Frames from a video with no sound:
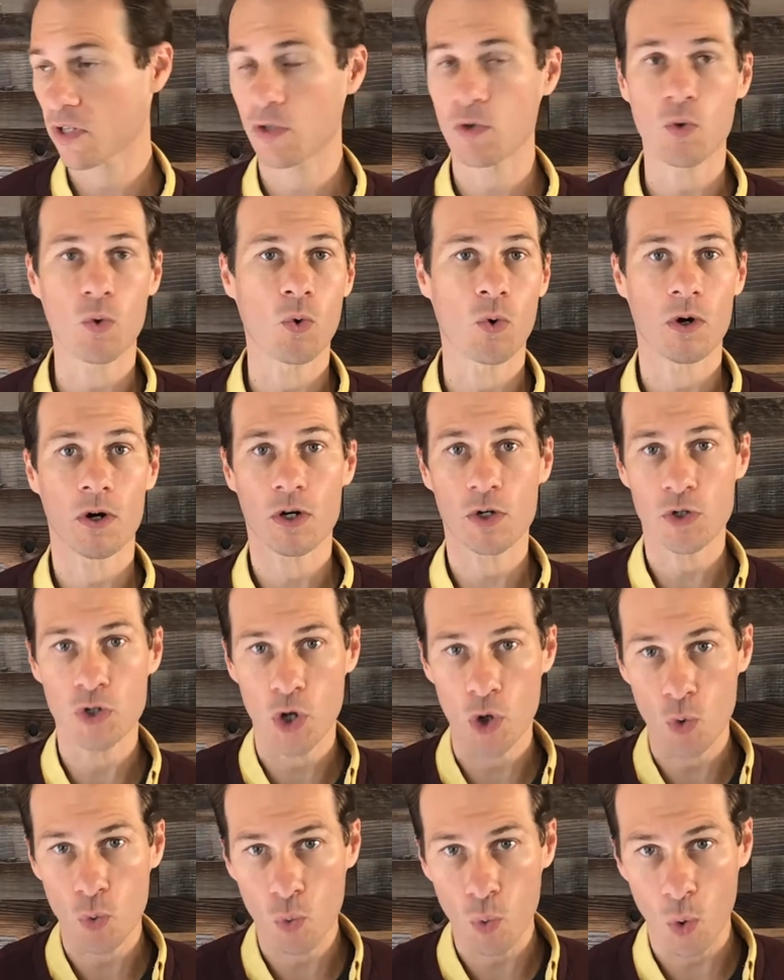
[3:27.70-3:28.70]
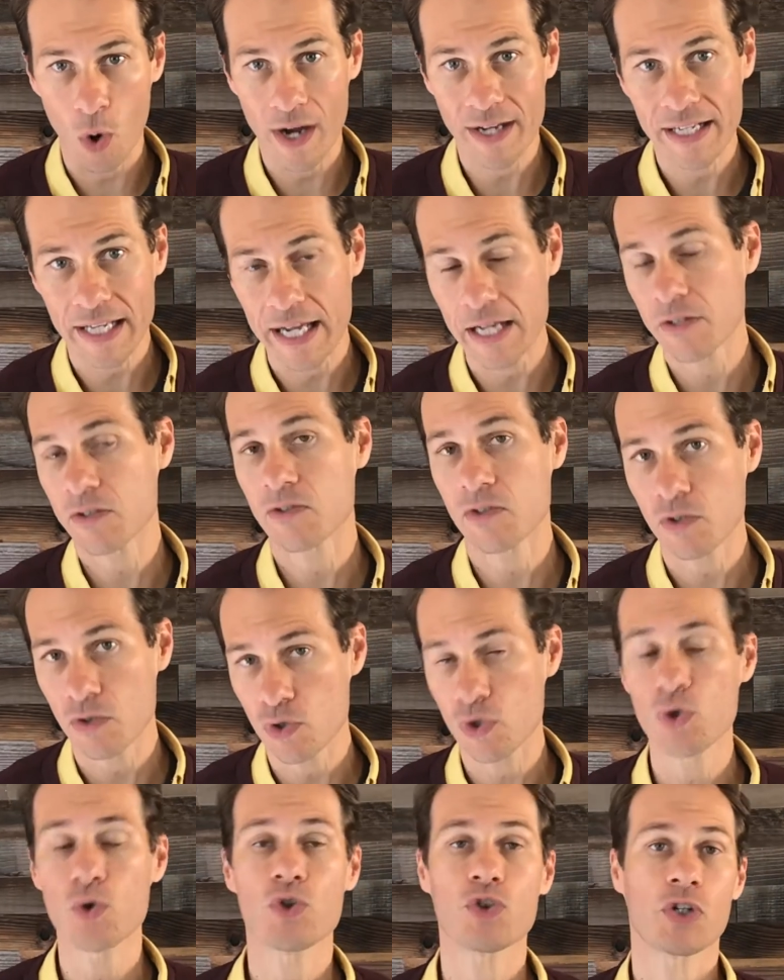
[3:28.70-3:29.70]
or no one
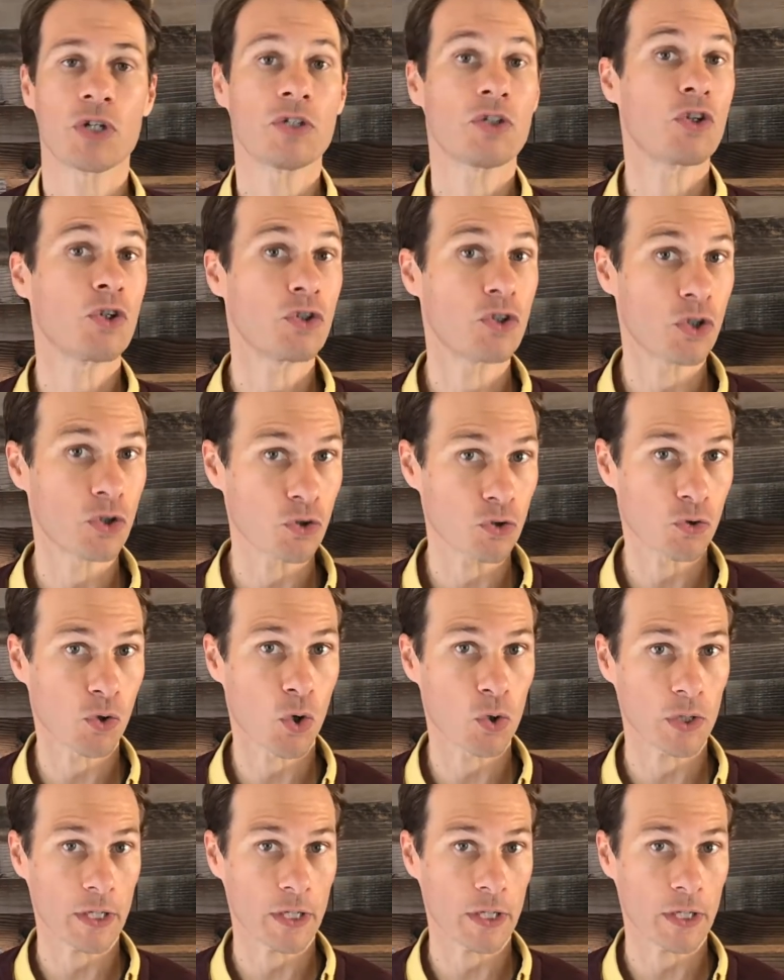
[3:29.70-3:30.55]
institution could control